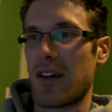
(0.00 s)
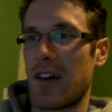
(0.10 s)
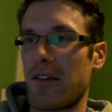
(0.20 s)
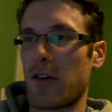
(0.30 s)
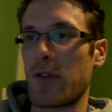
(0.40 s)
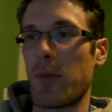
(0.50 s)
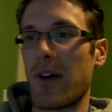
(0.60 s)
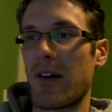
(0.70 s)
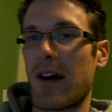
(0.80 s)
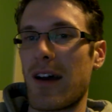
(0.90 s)

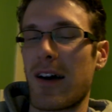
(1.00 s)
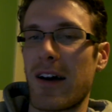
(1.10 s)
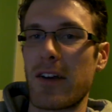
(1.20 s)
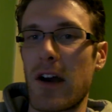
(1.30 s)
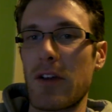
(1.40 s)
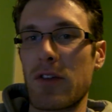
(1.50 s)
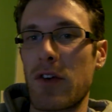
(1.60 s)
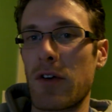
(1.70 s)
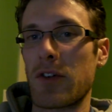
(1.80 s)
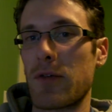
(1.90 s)
I used to
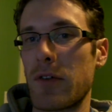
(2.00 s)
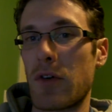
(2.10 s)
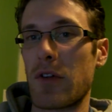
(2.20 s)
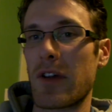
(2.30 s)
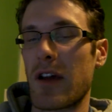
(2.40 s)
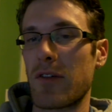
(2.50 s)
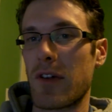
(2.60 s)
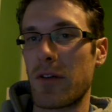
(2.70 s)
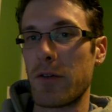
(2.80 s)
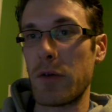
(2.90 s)
always feel kind
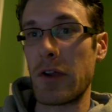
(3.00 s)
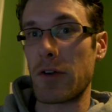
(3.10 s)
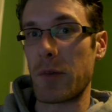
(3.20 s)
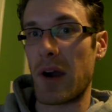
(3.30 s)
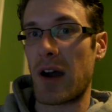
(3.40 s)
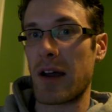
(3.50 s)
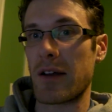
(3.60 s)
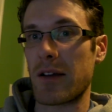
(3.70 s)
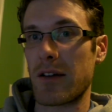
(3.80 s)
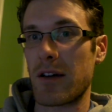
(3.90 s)
of a few years
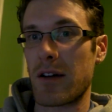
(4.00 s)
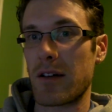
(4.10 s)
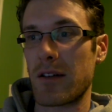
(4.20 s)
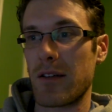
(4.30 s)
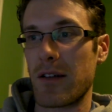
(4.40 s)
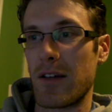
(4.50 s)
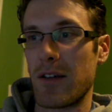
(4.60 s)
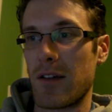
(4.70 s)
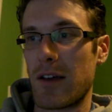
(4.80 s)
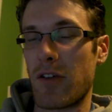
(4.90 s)
behind
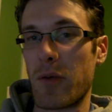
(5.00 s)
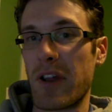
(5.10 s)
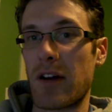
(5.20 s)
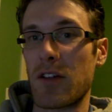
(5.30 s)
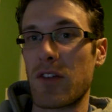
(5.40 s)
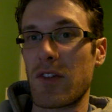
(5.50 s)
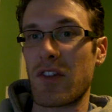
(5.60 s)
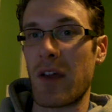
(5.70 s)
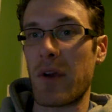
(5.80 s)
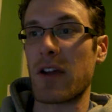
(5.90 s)
everybody else the
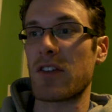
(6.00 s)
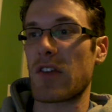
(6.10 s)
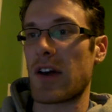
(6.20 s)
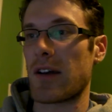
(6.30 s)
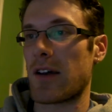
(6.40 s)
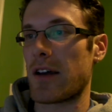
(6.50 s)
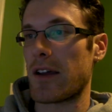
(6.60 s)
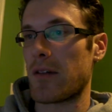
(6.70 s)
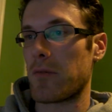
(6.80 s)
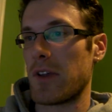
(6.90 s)
same age as I
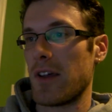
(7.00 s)
am.